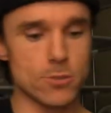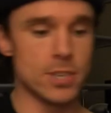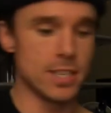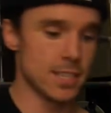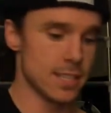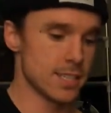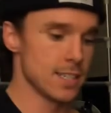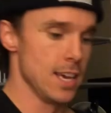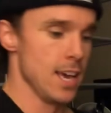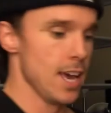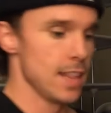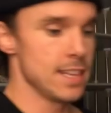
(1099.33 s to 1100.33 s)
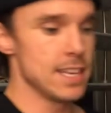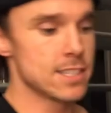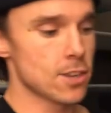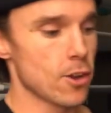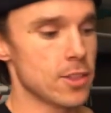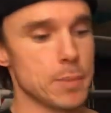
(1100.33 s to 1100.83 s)
reasons, these
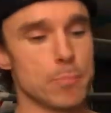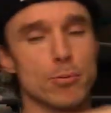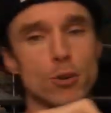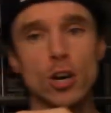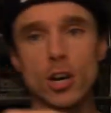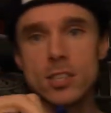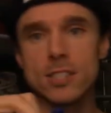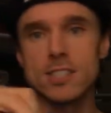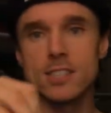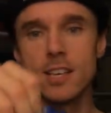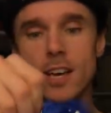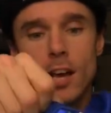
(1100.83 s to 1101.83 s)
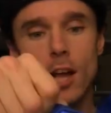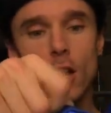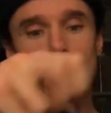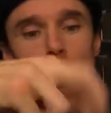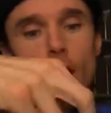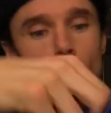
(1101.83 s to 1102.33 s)
are the Brooks
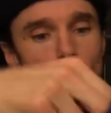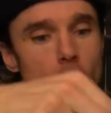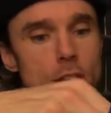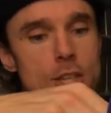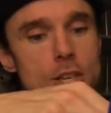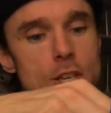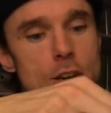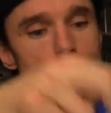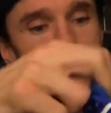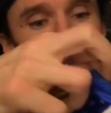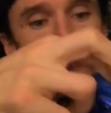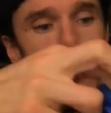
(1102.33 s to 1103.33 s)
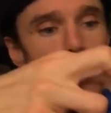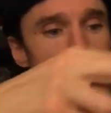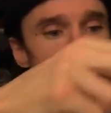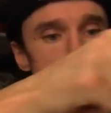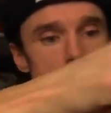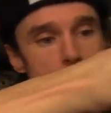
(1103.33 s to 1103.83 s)
Launch
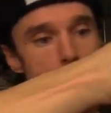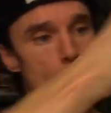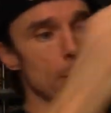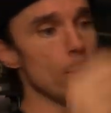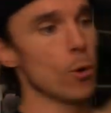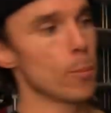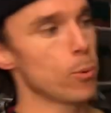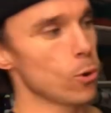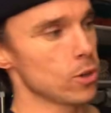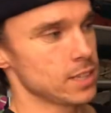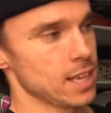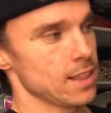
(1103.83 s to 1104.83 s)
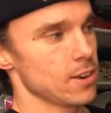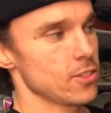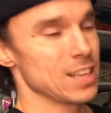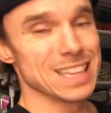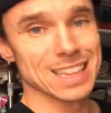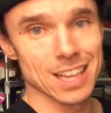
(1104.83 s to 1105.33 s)
4s, but more importantly, they're
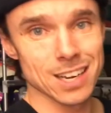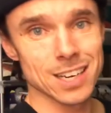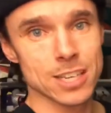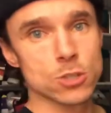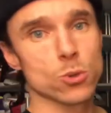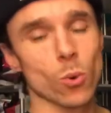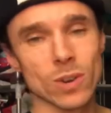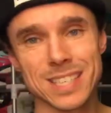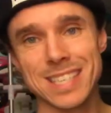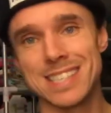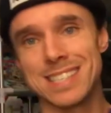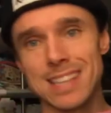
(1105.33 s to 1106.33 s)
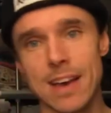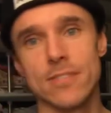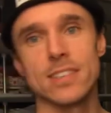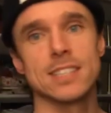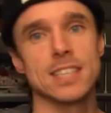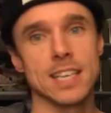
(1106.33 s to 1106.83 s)
the London
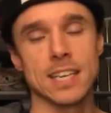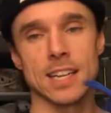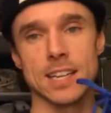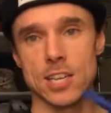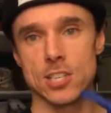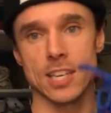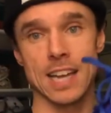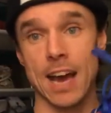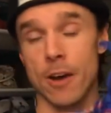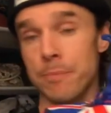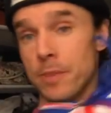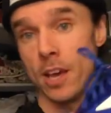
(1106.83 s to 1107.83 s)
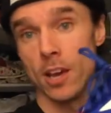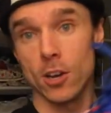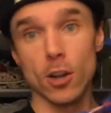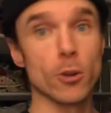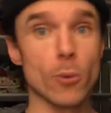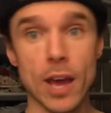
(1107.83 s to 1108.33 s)
2017 edition. Now,
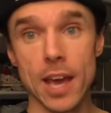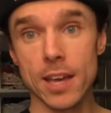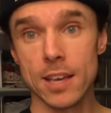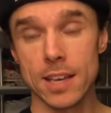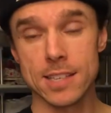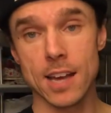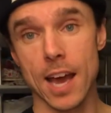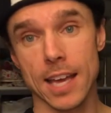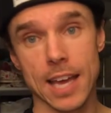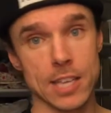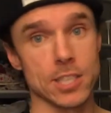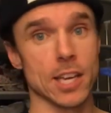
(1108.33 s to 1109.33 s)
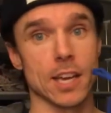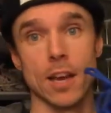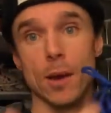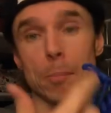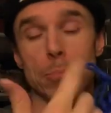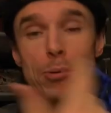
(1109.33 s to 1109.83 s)
colorway is eye-catching.
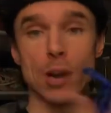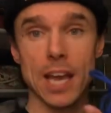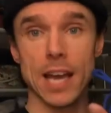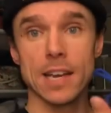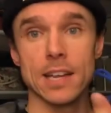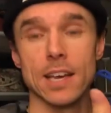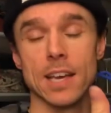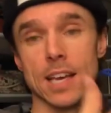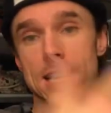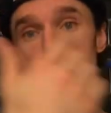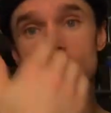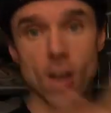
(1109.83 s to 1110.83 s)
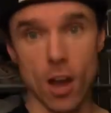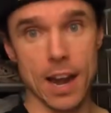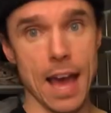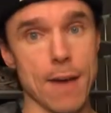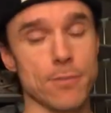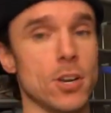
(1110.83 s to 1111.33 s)
Brand is sought
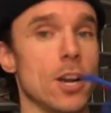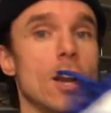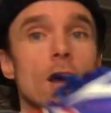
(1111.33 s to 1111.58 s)
after.